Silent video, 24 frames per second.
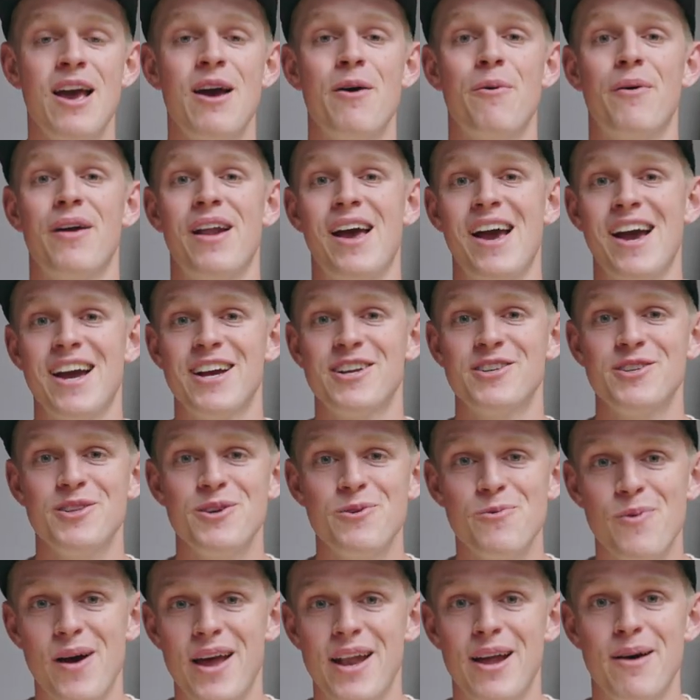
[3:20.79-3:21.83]
when I actually
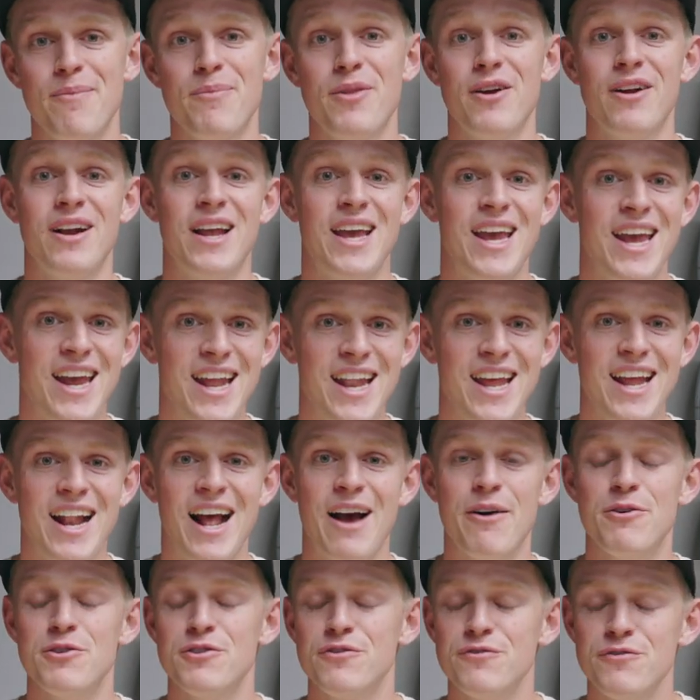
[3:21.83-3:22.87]
went up there to hit it,
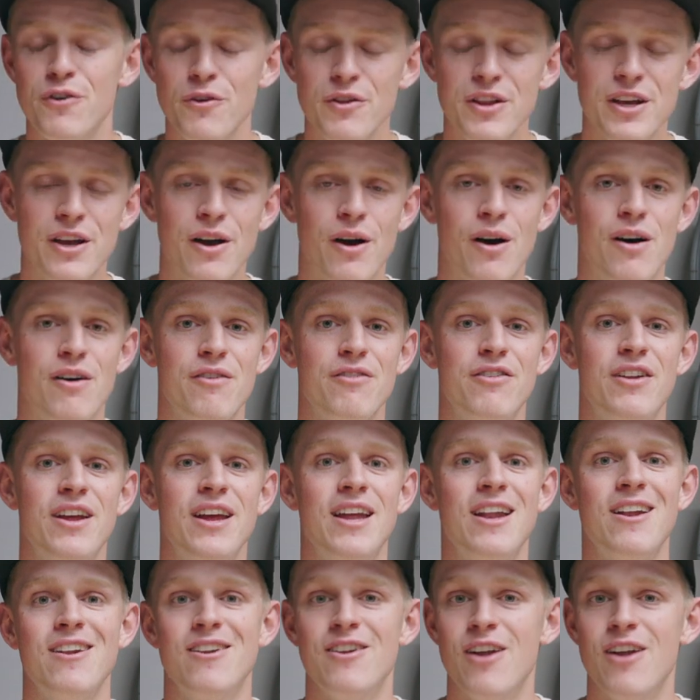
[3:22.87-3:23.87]
I was fully confident,